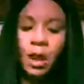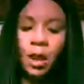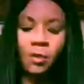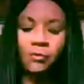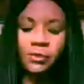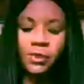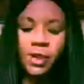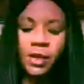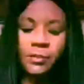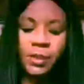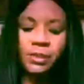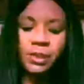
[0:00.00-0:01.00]
over
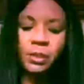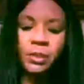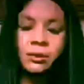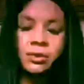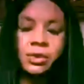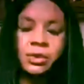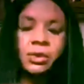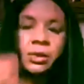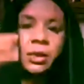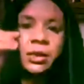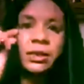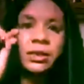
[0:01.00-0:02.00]
time I saw that it was just a
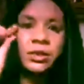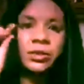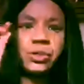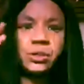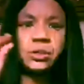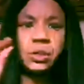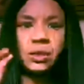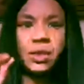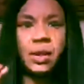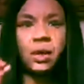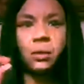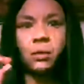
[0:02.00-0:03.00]
lot easier just
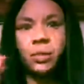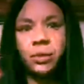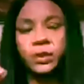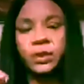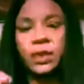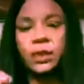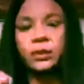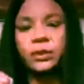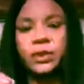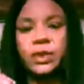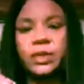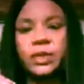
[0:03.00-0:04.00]
to put the nails
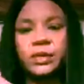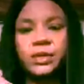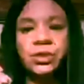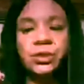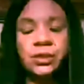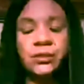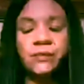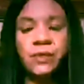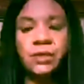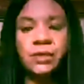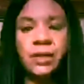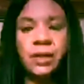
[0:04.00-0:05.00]
in and just leave
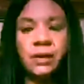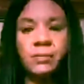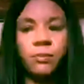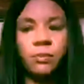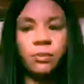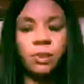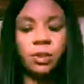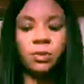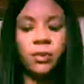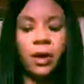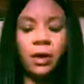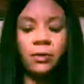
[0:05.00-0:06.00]
these up year
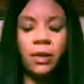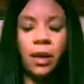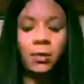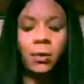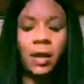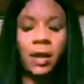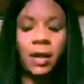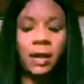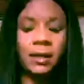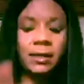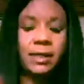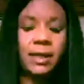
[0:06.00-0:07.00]
round. That way I
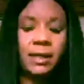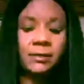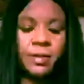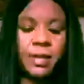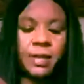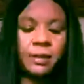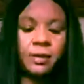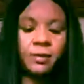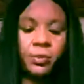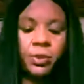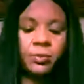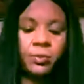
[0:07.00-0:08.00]
could take them down and
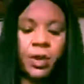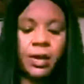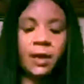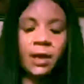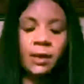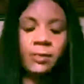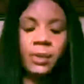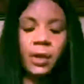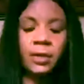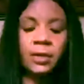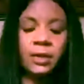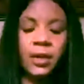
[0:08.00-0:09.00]
put them back up, and I
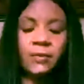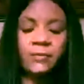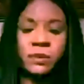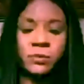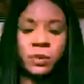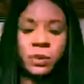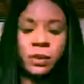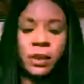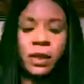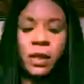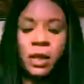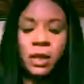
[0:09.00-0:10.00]
didn't have to
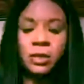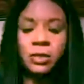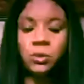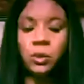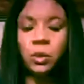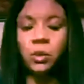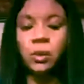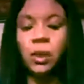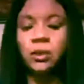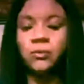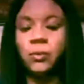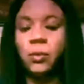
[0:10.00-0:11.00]
really do a whole
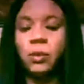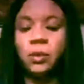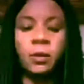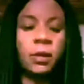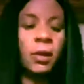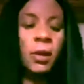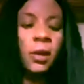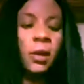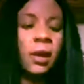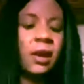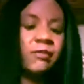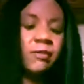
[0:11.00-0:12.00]
lot of work
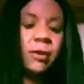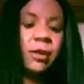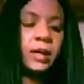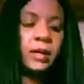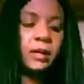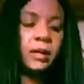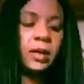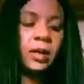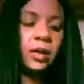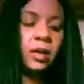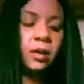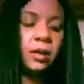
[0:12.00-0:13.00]
every
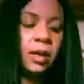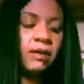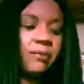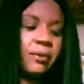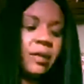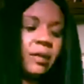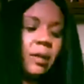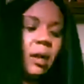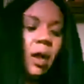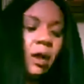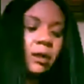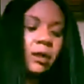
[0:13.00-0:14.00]
year on every
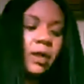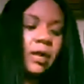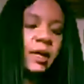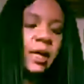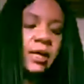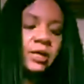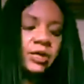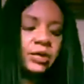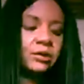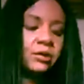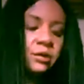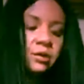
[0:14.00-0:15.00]
holiday
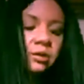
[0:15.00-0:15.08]
occasion.